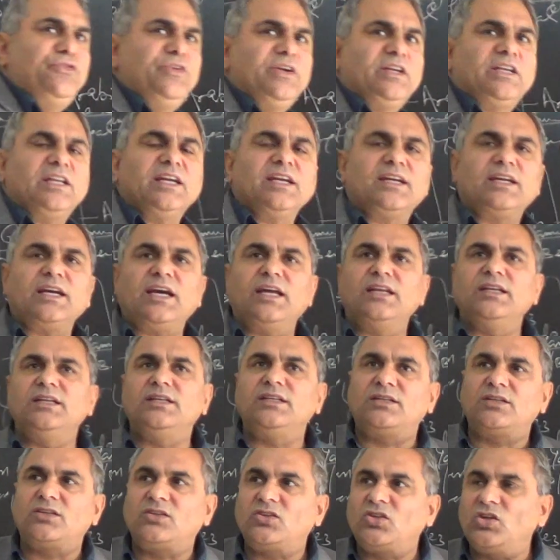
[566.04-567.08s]
we take
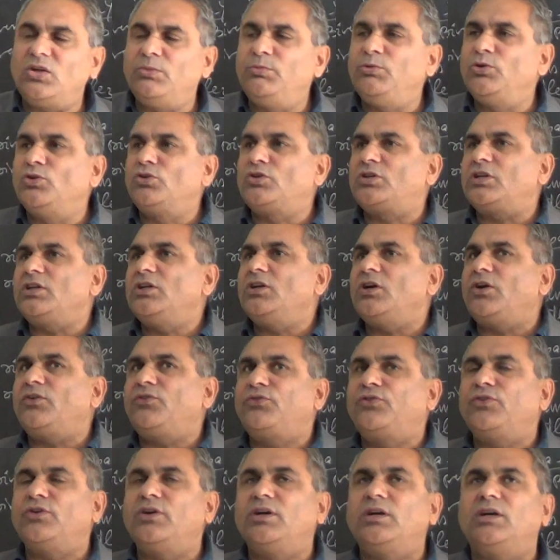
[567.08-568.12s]
any tributary
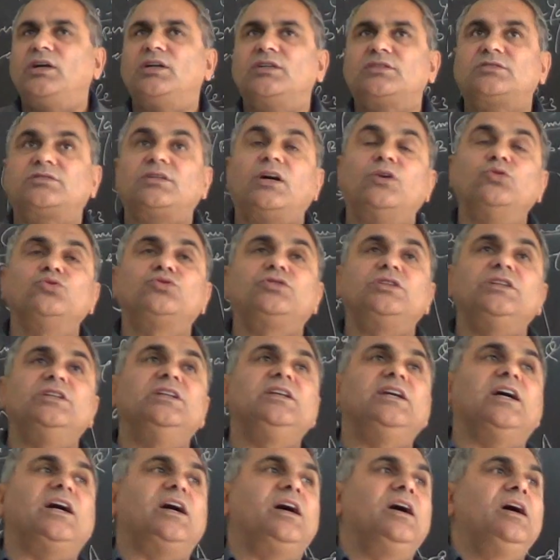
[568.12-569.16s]
of South
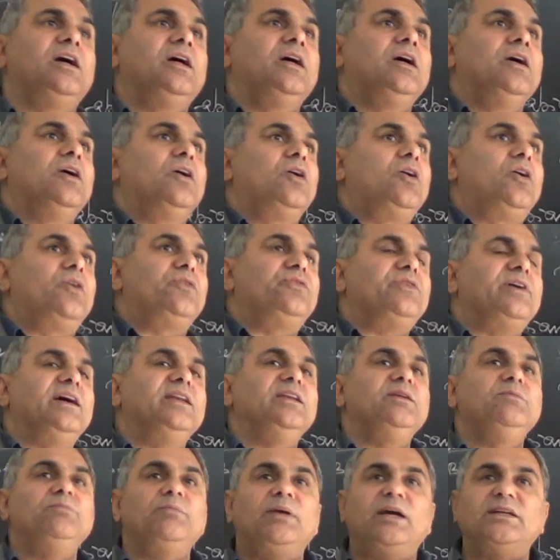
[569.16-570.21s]
India, of
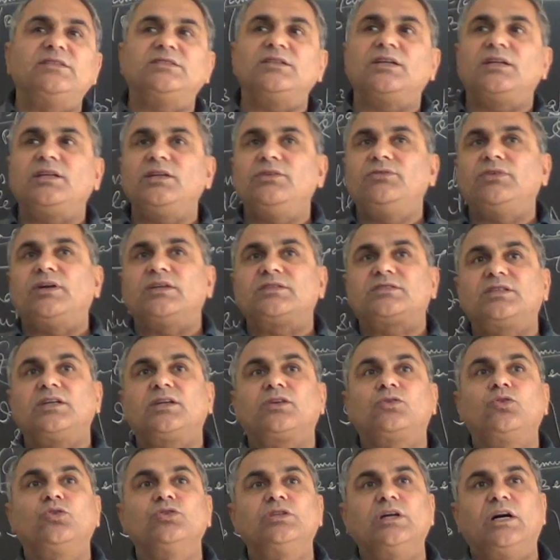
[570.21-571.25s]
any major river,
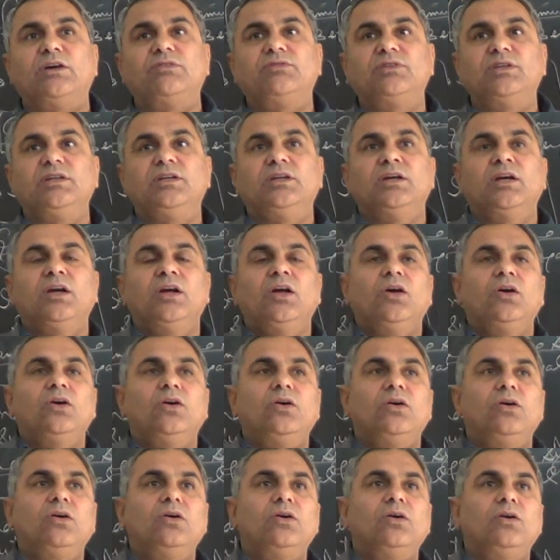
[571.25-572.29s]
say Godavari,
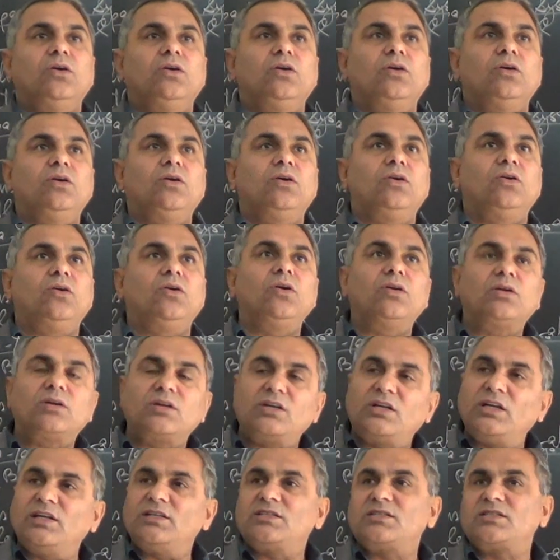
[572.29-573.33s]
or
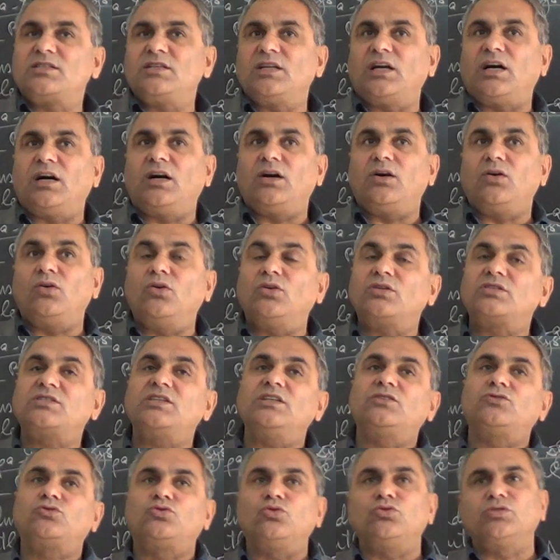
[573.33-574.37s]
Krishna, or
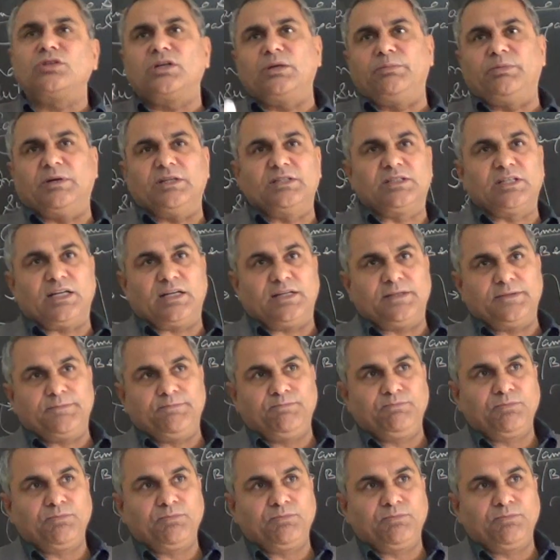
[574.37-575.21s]
say Tungabhadra